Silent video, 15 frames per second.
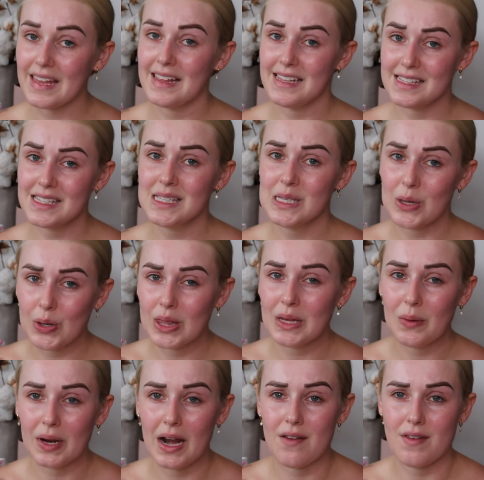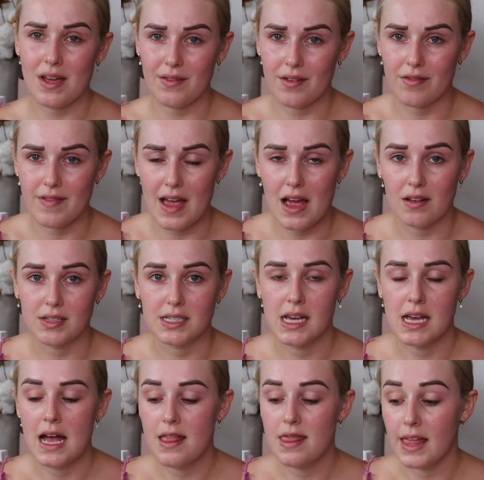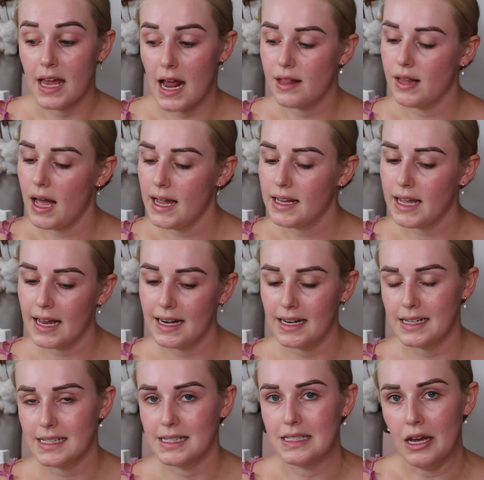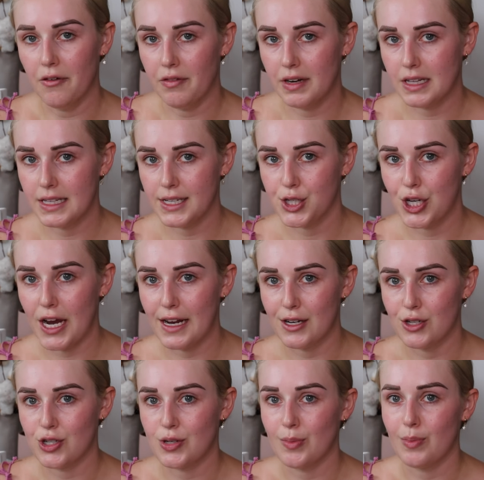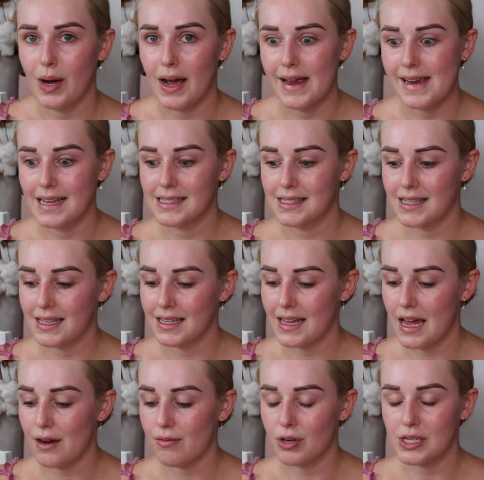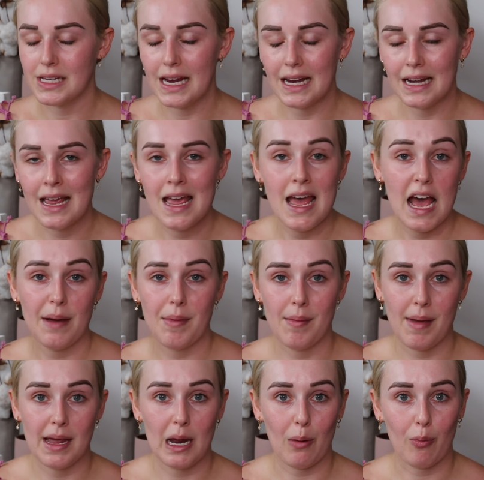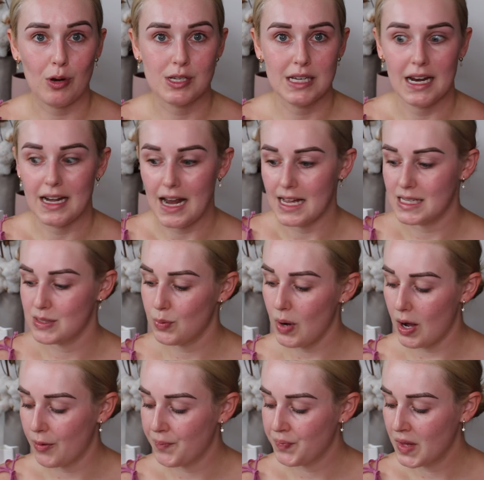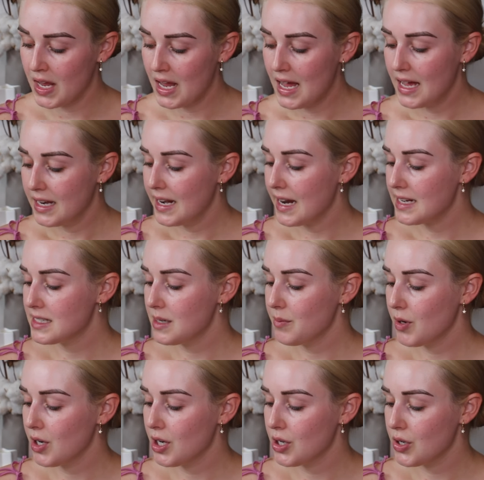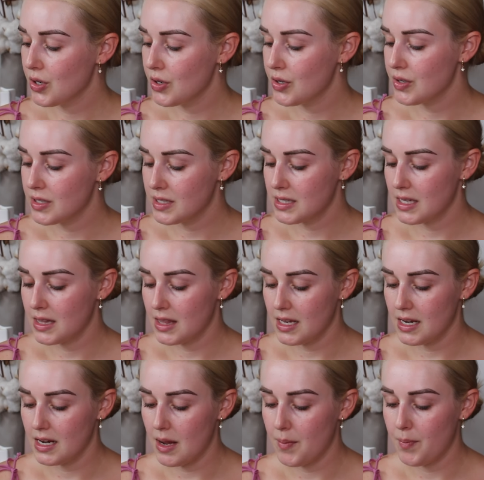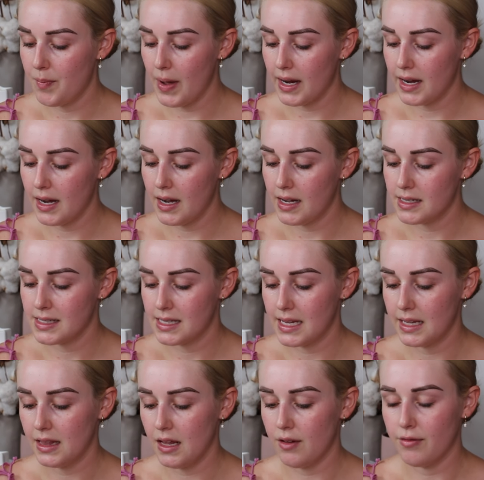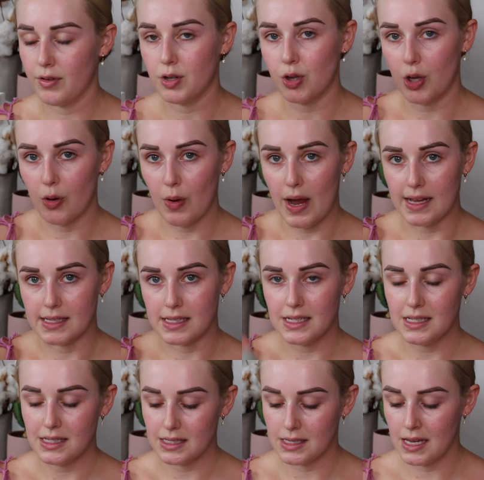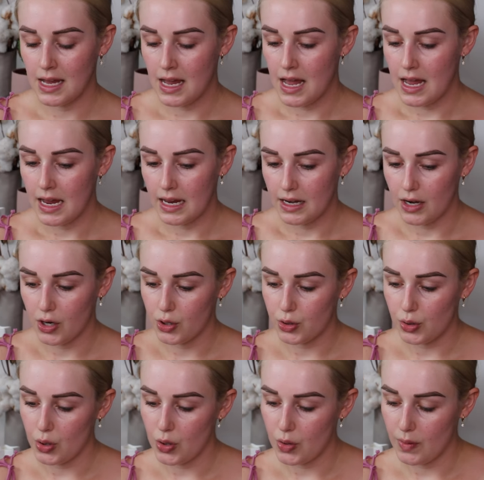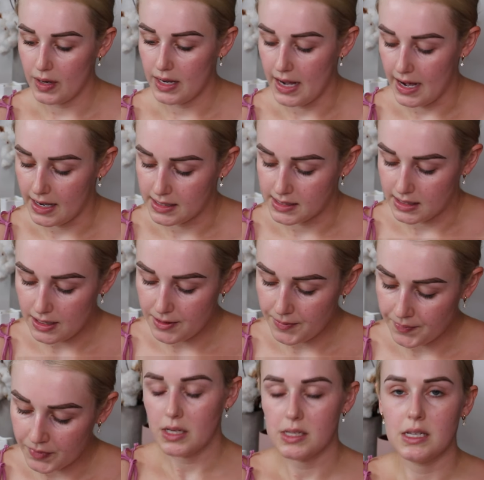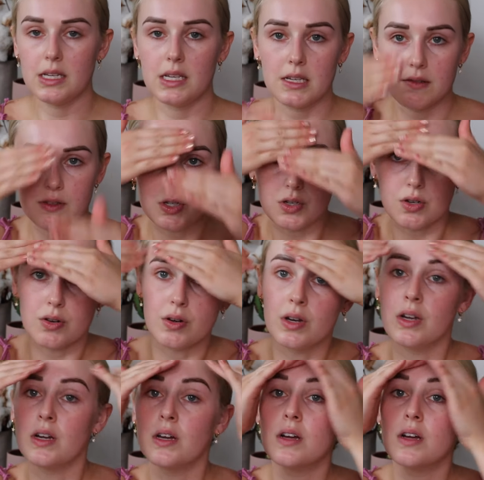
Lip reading: This is the only one I've ever found that I like, and it has definitely changed my skincare routine and my makeup routine as well. Next, I'm going to use the Becca Skin Love Glow Essence in Glow Nectar because it gives you